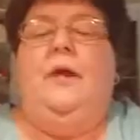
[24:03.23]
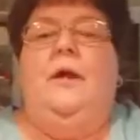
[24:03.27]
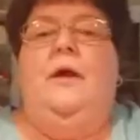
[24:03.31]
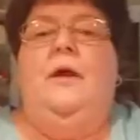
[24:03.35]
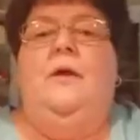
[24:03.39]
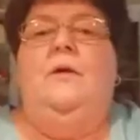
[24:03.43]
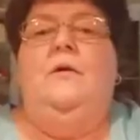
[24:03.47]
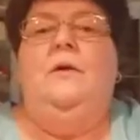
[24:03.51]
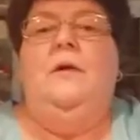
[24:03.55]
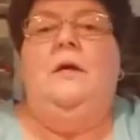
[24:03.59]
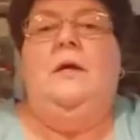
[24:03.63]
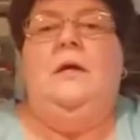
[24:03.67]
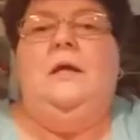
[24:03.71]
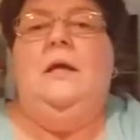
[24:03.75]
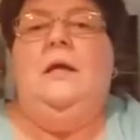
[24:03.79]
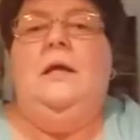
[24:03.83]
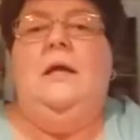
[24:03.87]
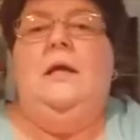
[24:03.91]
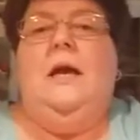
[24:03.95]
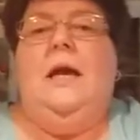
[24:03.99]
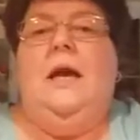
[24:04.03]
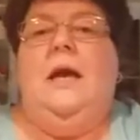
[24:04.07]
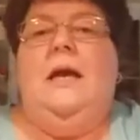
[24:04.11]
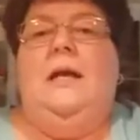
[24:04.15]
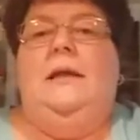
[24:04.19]
go.
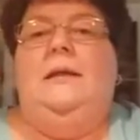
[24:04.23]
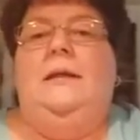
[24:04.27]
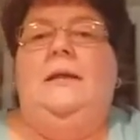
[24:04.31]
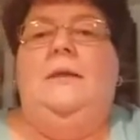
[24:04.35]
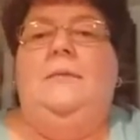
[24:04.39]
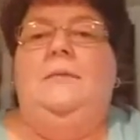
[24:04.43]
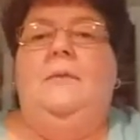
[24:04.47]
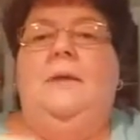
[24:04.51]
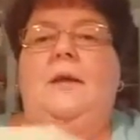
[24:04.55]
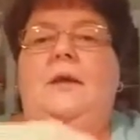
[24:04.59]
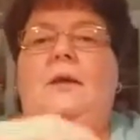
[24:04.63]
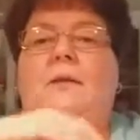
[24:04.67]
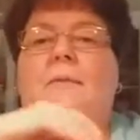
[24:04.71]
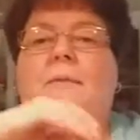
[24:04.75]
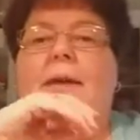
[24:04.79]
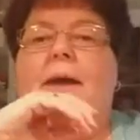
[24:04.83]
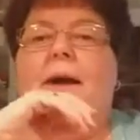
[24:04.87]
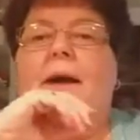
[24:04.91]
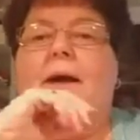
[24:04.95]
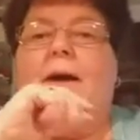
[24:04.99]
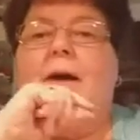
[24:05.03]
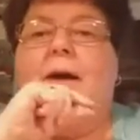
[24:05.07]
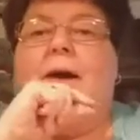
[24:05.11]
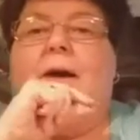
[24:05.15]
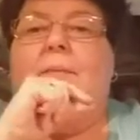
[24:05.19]
And let me go
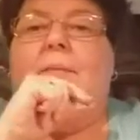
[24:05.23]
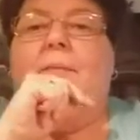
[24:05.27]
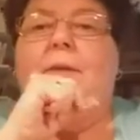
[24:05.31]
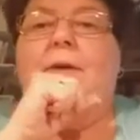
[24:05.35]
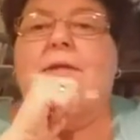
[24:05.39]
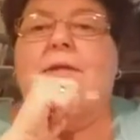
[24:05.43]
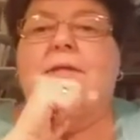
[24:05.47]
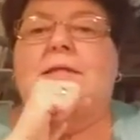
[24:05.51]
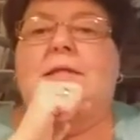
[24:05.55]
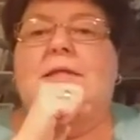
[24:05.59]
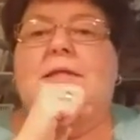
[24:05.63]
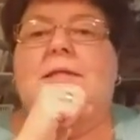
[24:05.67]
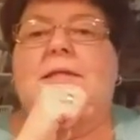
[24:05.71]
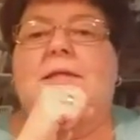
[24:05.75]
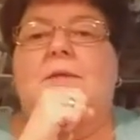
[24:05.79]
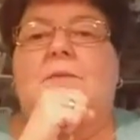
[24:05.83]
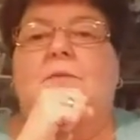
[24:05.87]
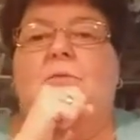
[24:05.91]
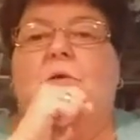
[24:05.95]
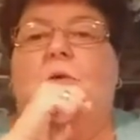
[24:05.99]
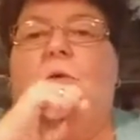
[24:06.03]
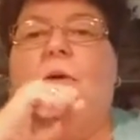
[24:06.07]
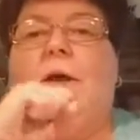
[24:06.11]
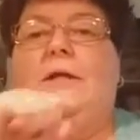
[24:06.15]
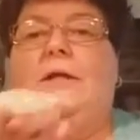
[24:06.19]
back up. I see some
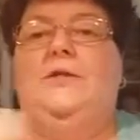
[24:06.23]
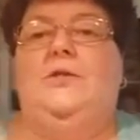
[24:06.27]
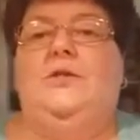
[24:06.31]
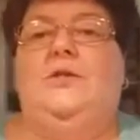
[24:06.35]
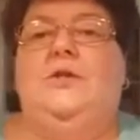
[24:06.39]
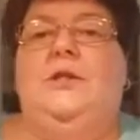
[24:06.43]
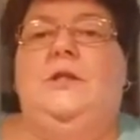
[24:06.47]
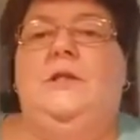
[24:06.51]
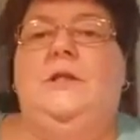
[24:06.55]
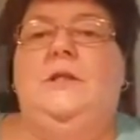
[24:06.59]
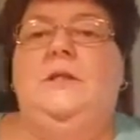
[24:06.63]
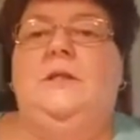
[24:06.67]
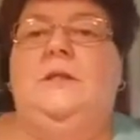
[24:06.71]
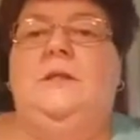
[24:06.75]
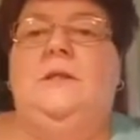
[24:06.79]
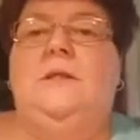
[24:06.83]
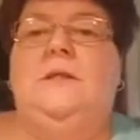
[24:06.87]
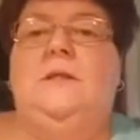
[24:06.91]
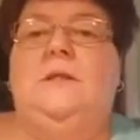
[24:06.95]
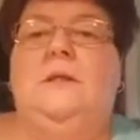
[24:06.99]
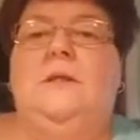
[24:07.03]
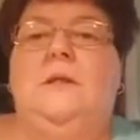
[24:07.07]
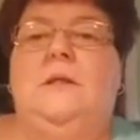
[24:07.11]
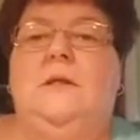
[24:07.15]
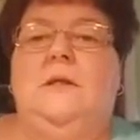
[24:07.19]

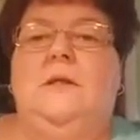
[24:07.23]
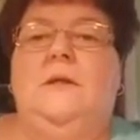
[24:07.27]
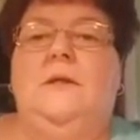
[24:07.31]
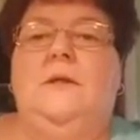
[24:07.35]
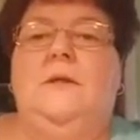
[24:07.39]
questions.